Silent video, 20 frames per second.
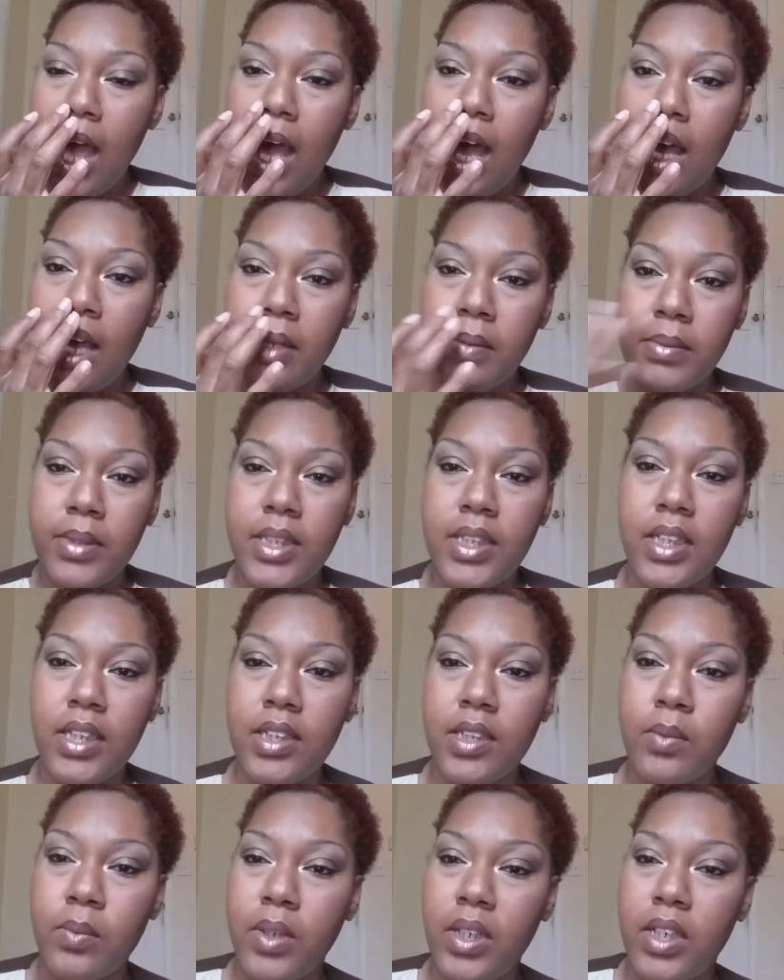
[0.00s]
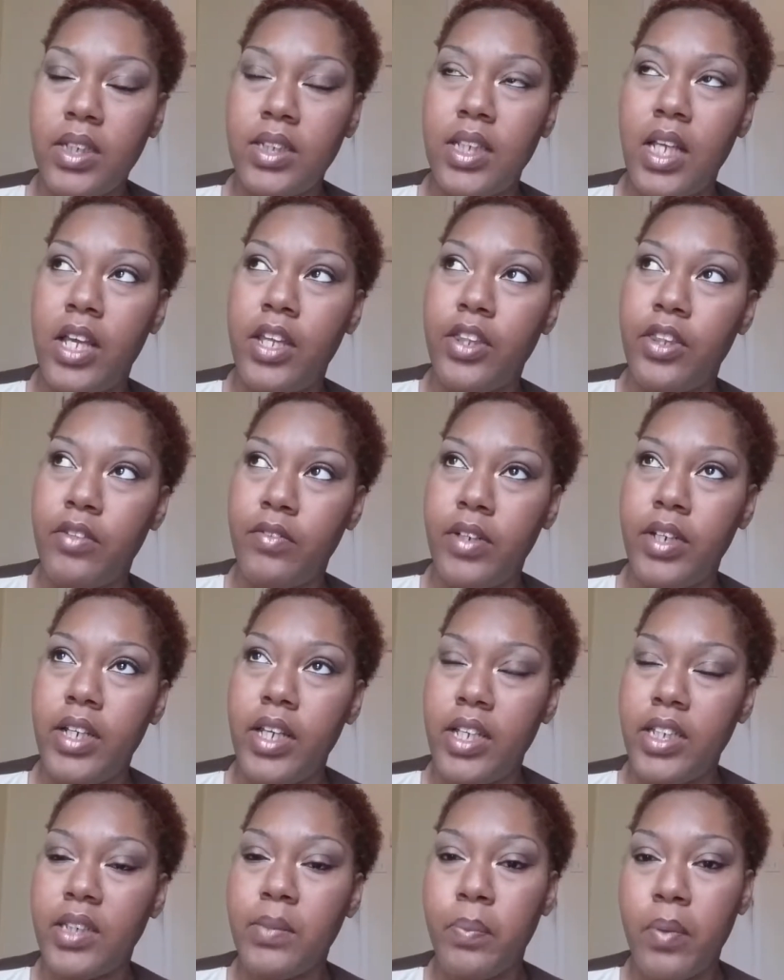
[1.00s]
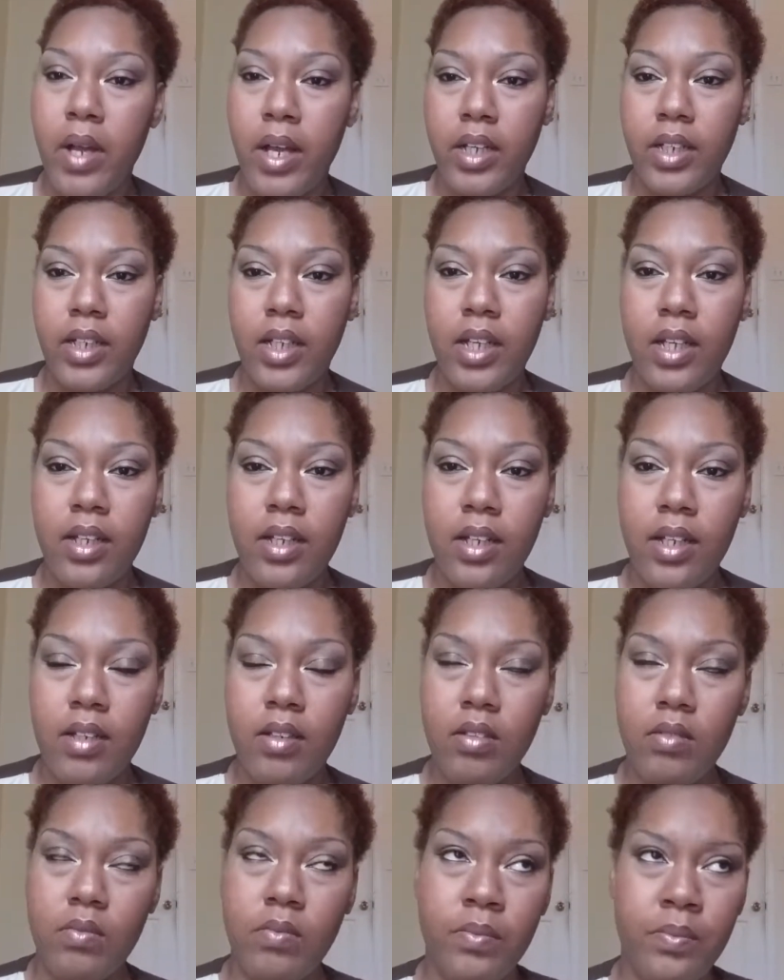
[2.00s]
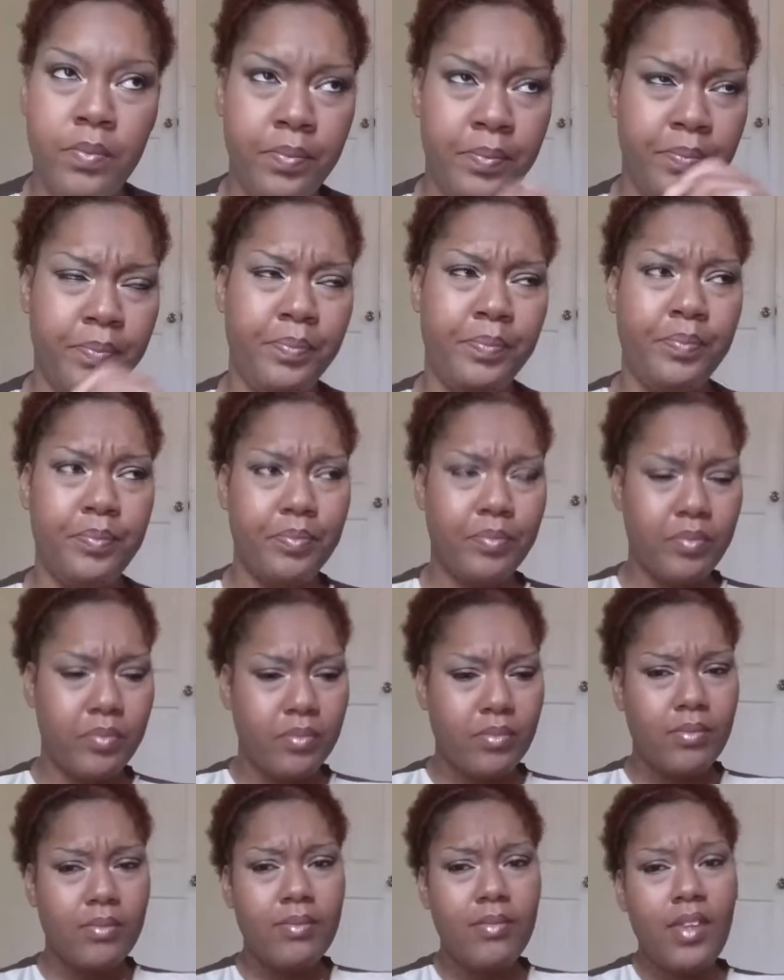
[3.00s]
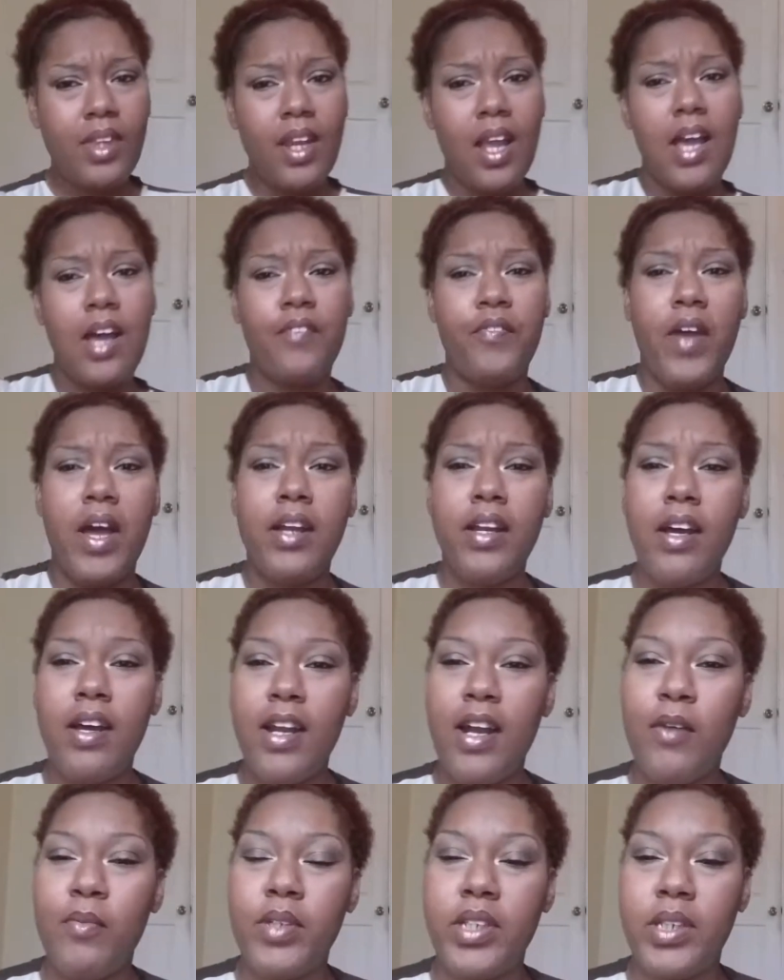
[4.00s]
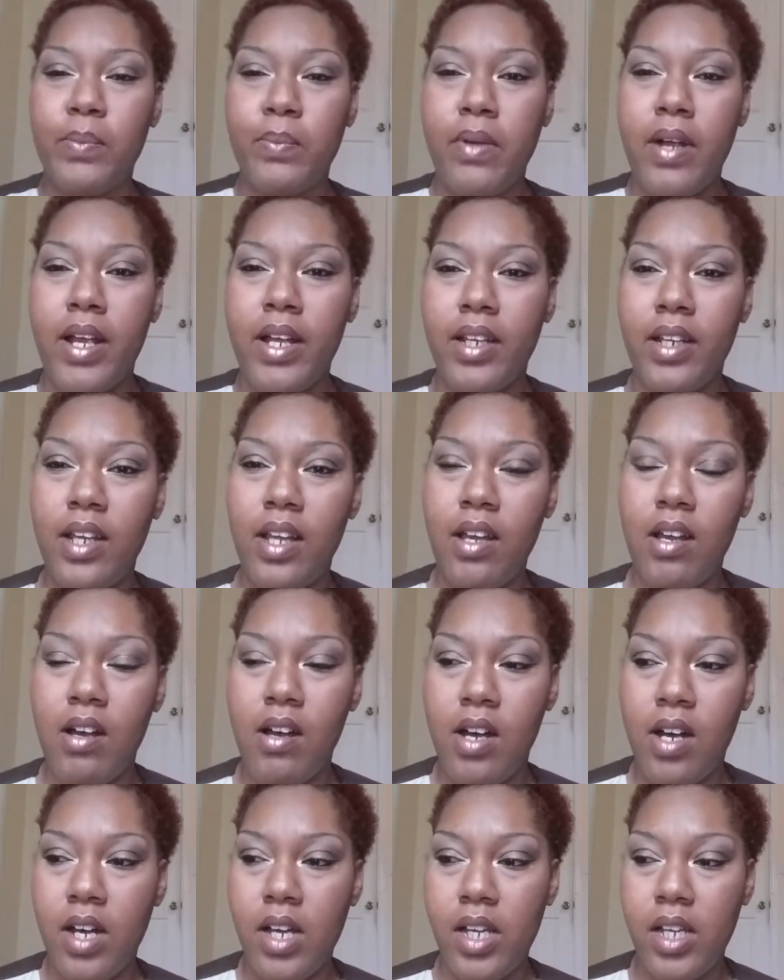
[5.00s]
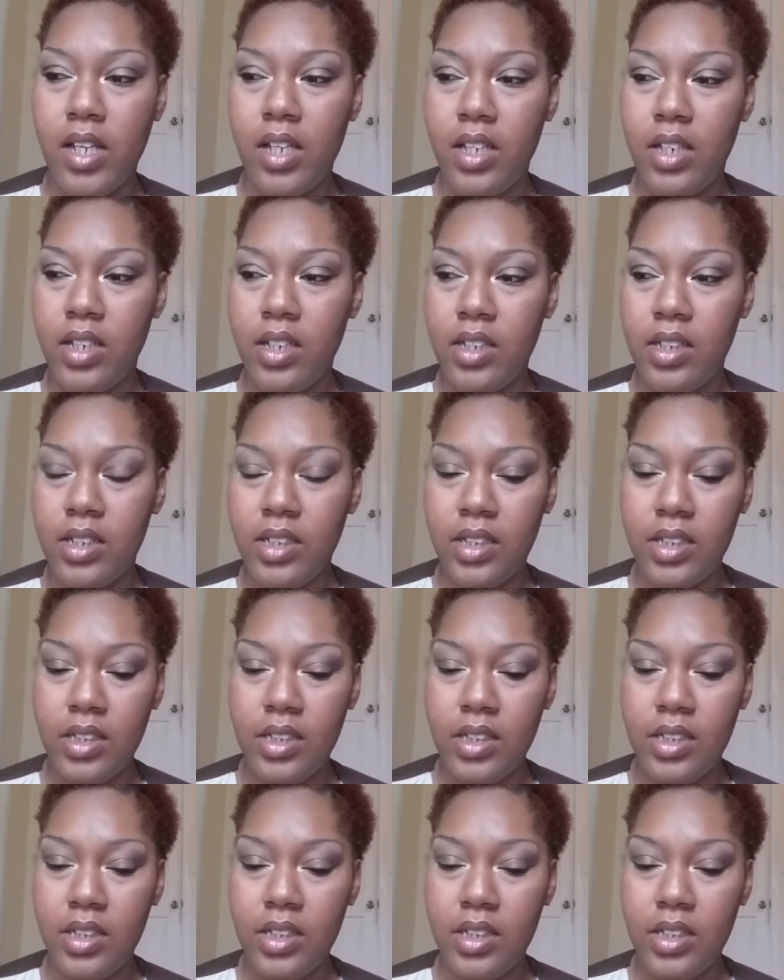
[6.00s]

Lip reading: I'm 6 weeks and 3 days pregnant. I found out I was pregnant on